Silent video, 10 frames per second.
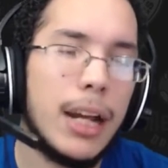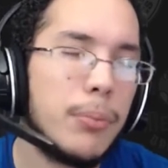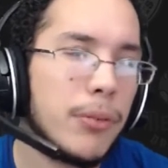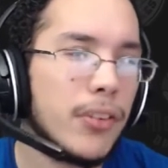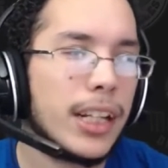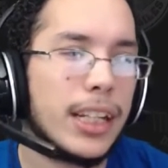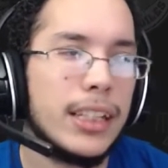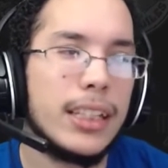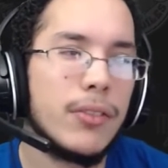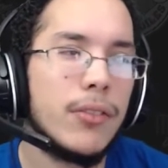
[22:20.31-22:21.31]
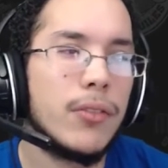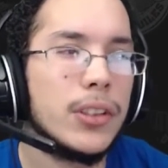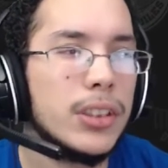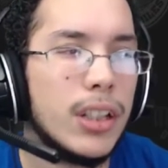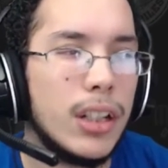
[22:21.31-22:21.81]
I prefer like a different
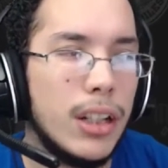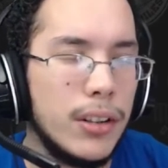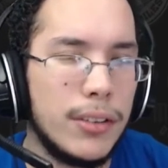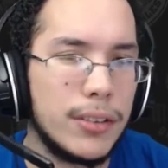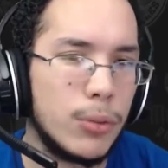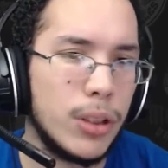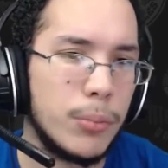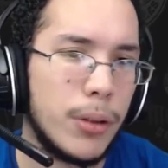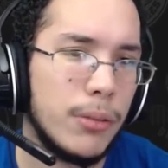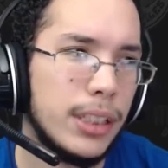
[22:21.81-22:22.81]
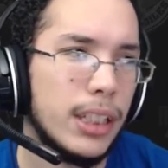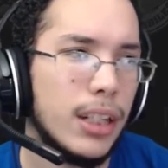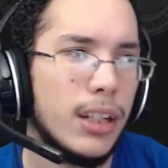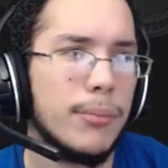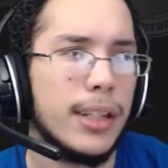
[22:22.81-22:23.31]
version of the Rotom. Probably
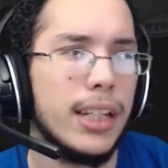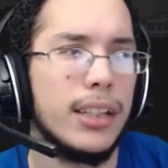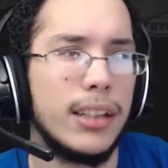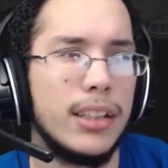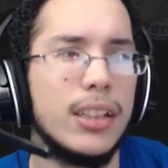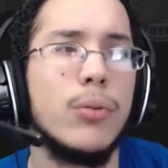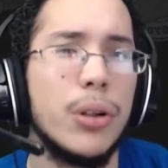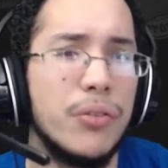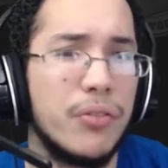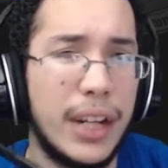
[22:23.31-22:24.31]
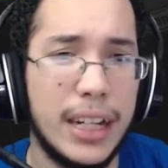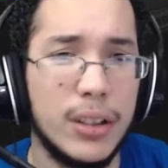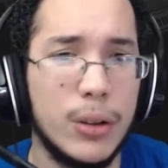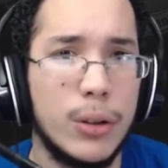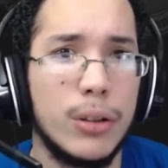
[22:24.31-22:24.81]
like the Rotom Fan
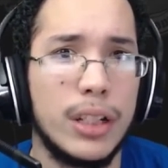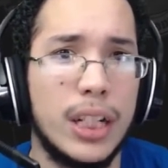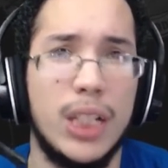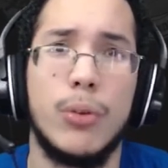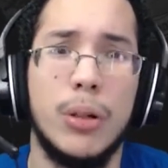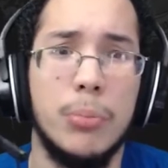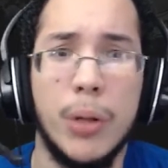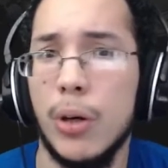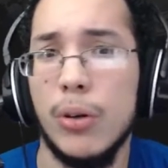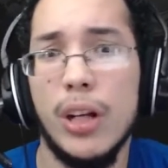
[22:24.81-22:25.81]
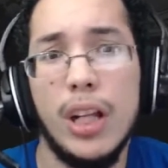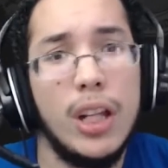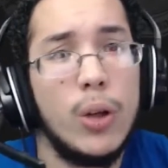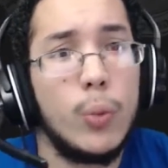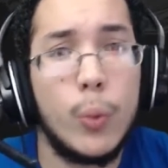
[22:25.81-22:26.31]
or like Rotom Mo
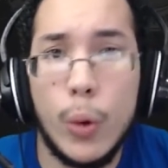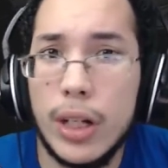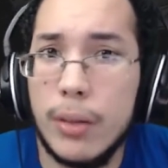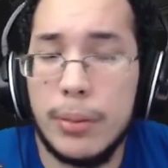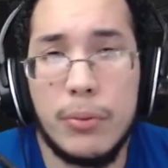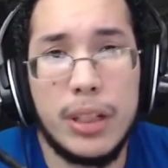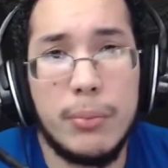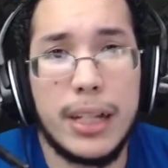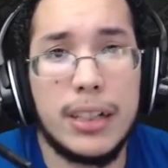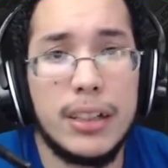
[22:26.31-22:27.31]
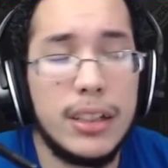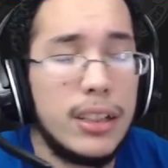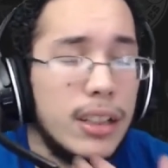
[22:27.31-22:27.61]
would have been really better.